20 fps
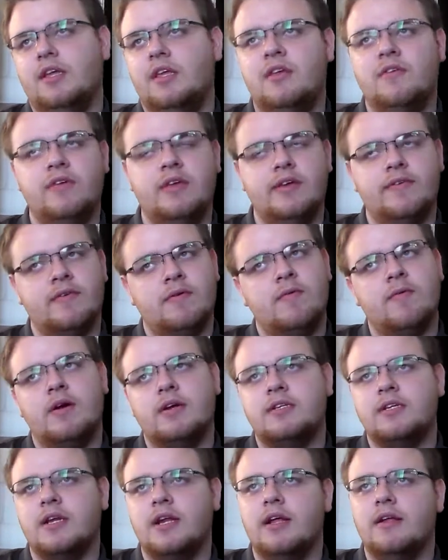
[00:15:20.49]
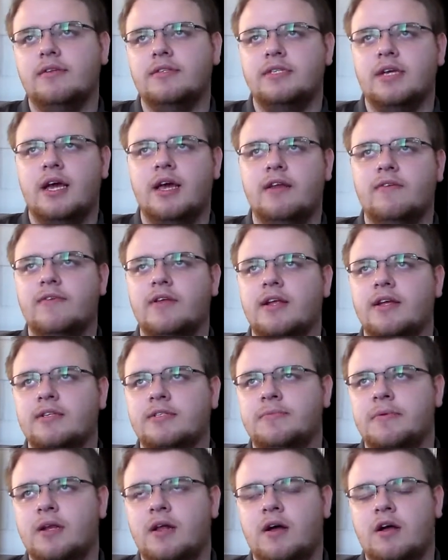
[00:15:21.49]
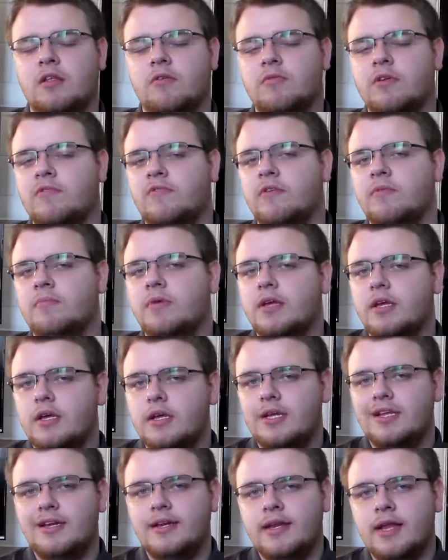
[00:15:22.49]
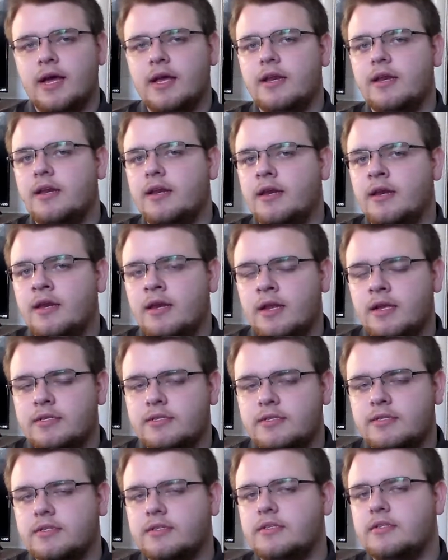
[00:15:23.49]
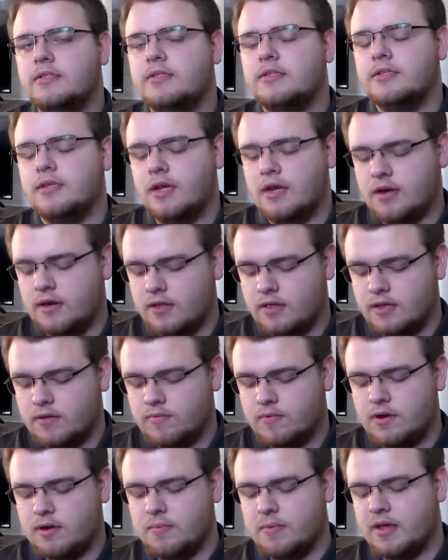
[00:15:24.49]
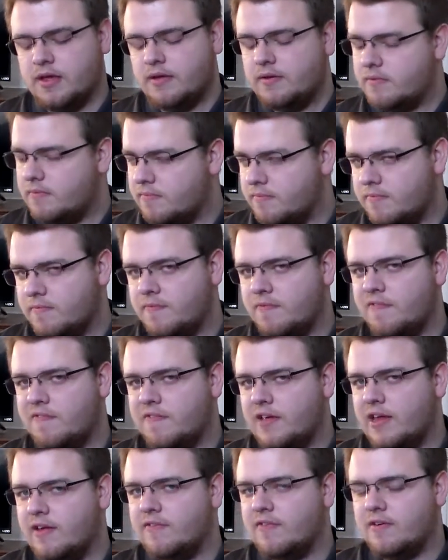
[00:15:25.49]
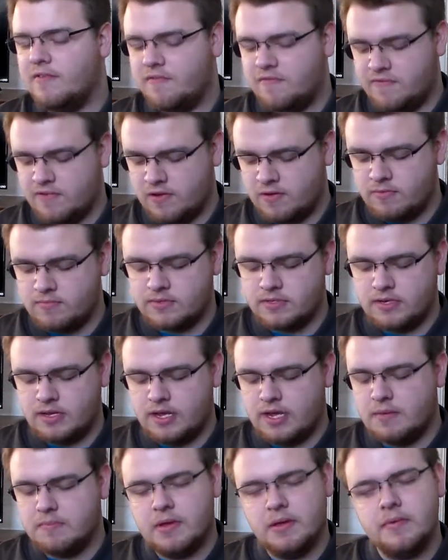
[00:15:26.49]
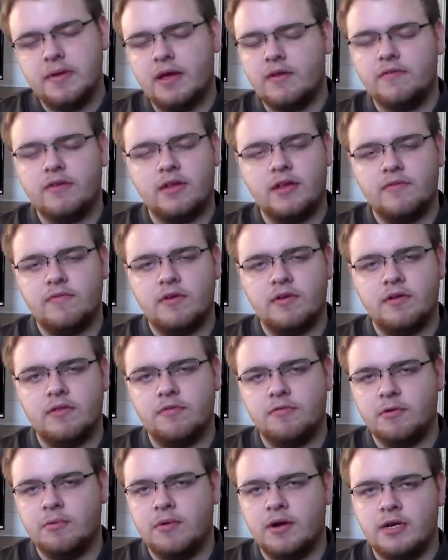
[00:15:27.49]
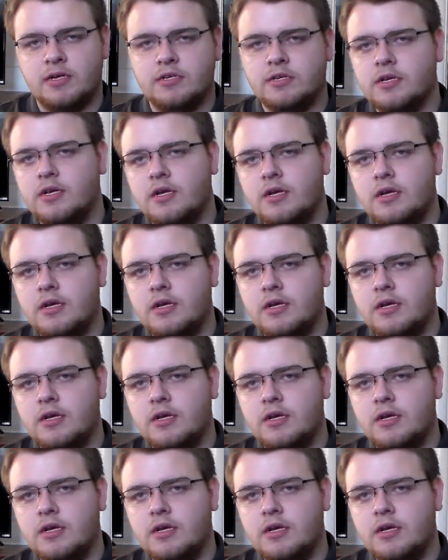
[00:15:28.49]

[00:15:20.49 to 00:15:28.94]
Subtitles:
Even watching it outside of it as being a Halloween film, not necessarily one of my favorite films. Maybe I have to give it another rewatch.